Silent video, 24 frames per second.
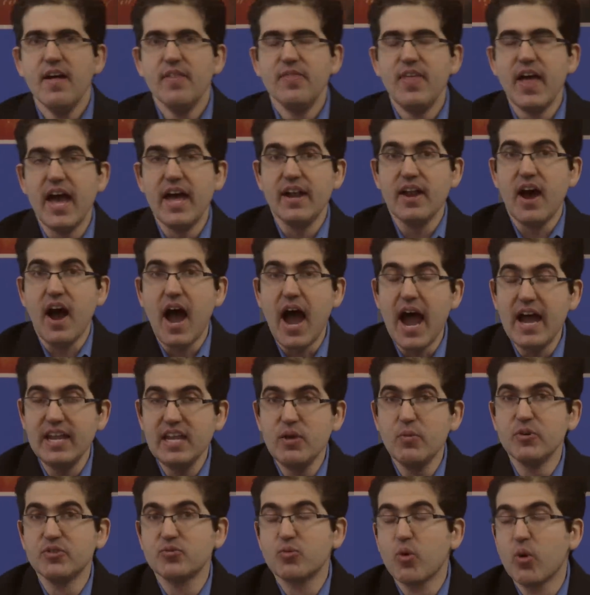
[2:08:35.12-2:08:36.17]
that
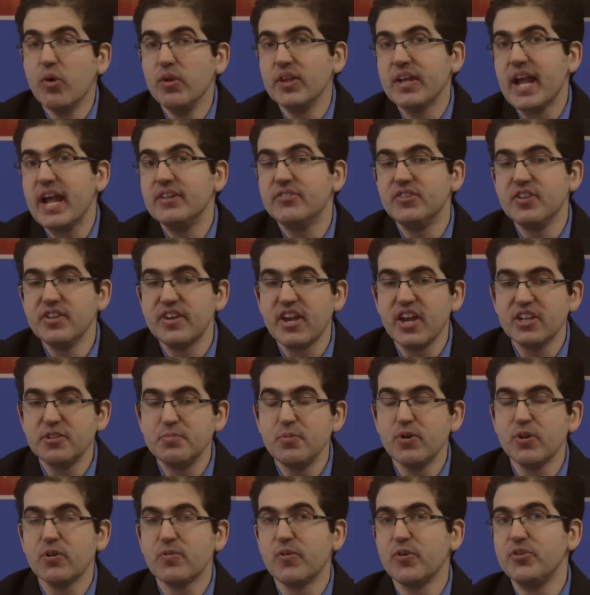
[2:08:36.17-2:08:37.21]
ID was ruled against in the
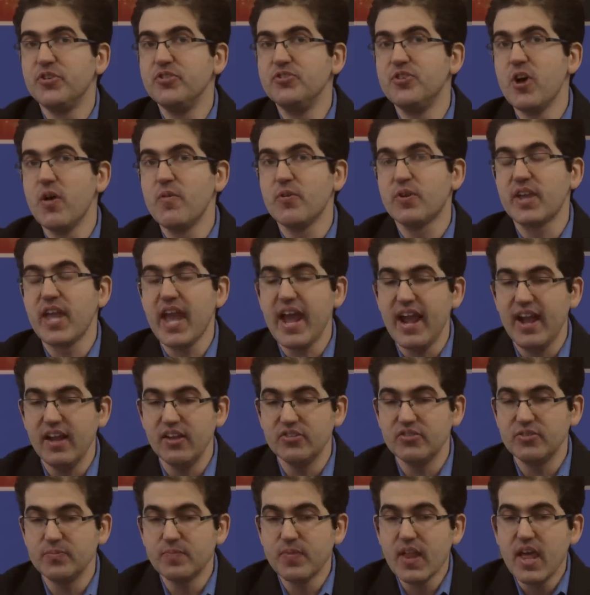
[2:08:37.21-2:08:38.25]
Kitzmiller versus Dover
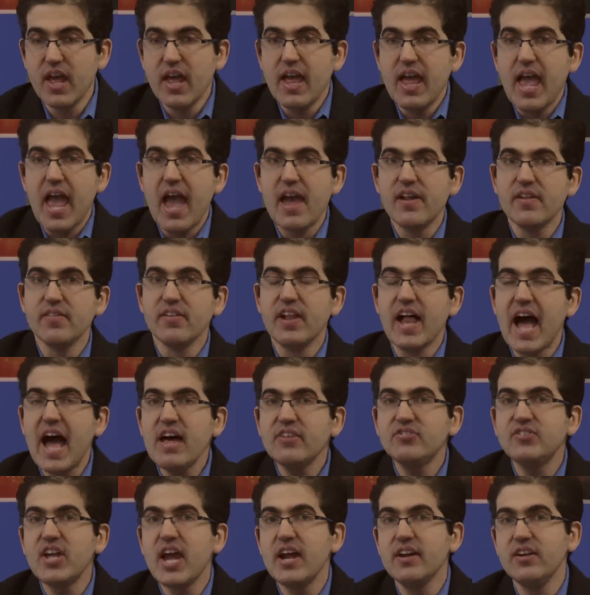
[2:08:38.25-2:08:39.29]
case. And in the
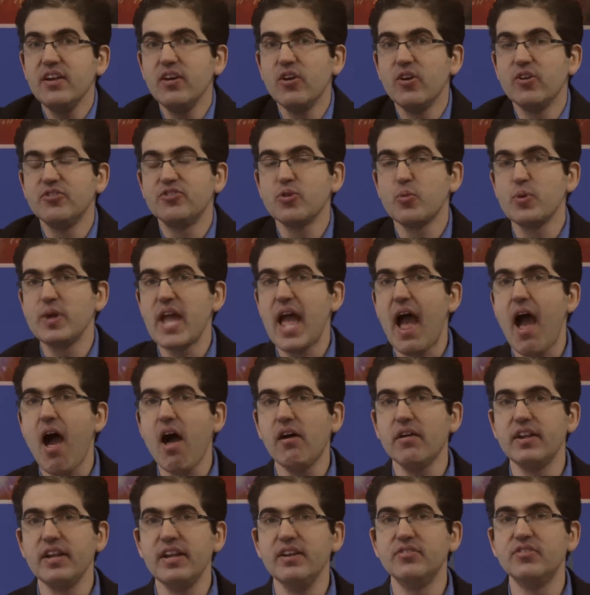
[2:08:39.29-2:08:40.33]
last 10 years, the
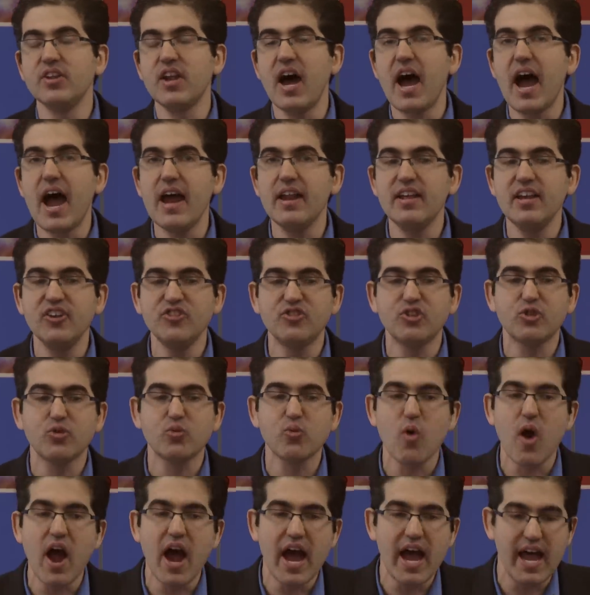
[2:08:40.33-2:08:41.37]
reality is that ID has
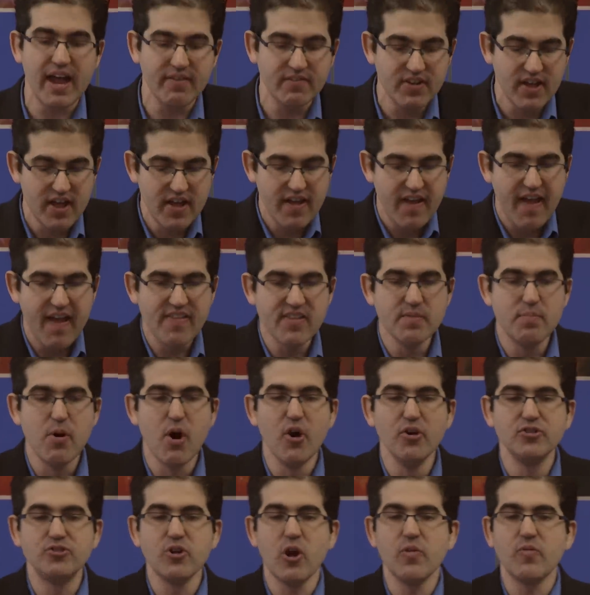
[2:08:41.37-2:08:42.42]
thrived in the
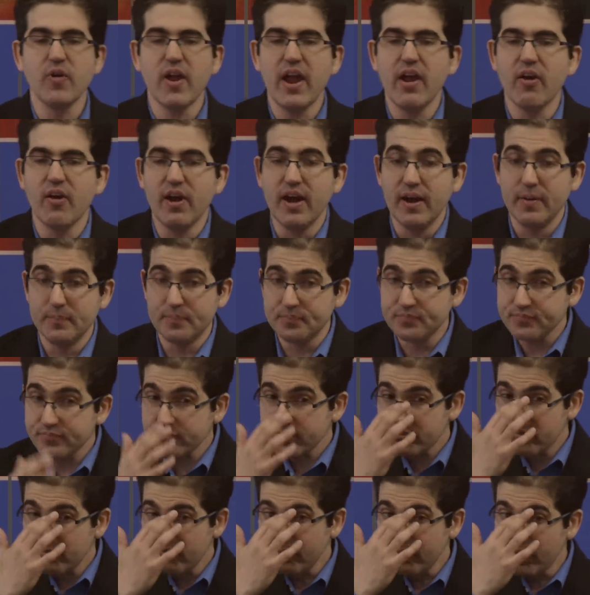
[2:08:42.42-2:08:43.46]
post-Dover era.
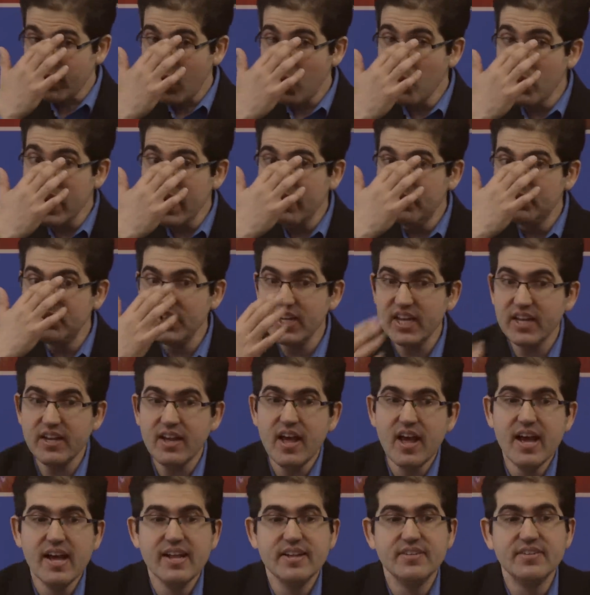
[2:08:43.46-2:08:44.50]
We have seen
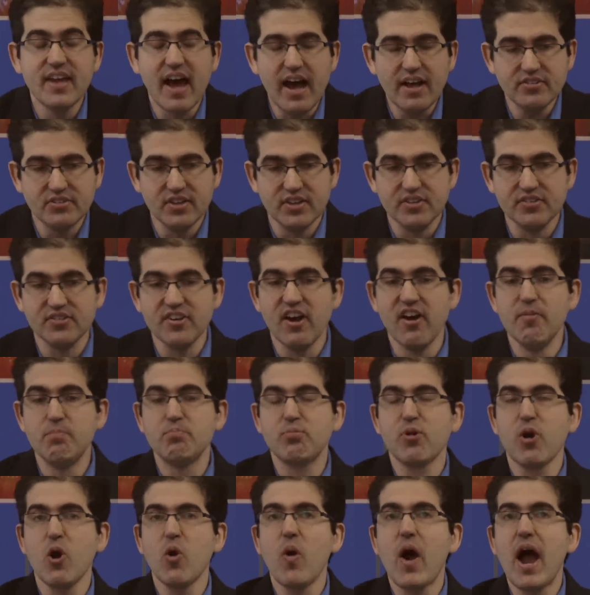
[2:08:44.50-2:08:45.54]
dozens of
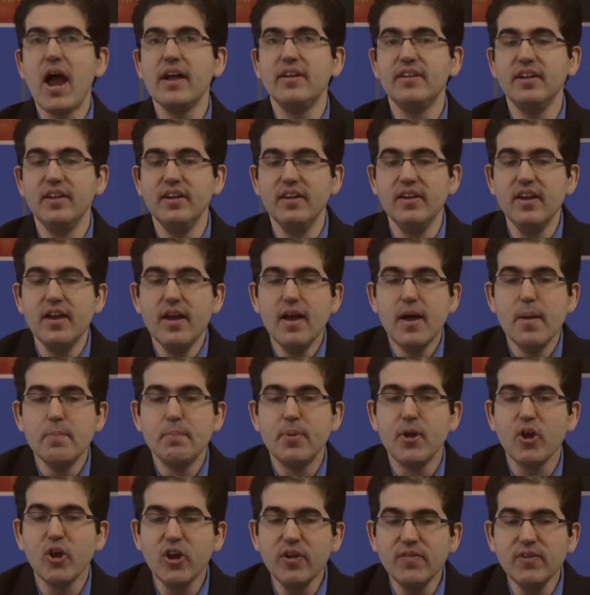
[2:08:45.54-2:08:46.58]
pro-ID
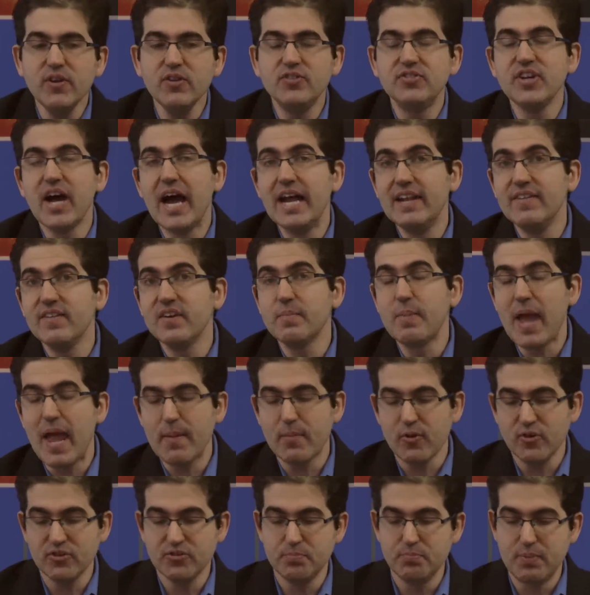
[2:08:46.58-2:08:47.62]
peer-reviewed scientific
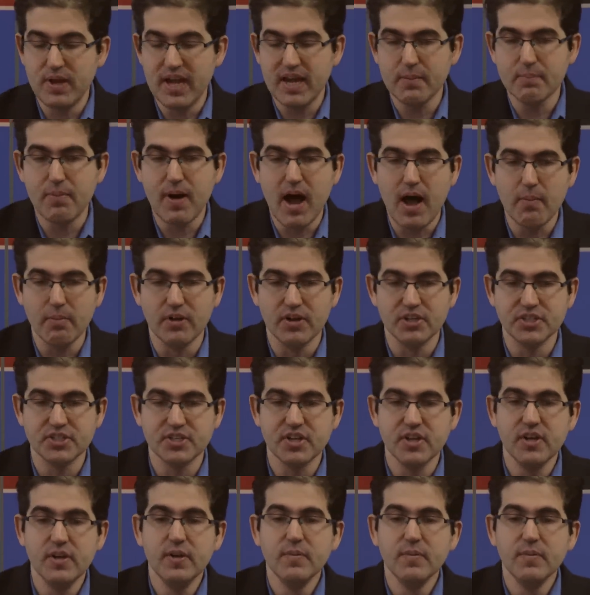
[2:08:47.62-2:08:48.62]
papers being published.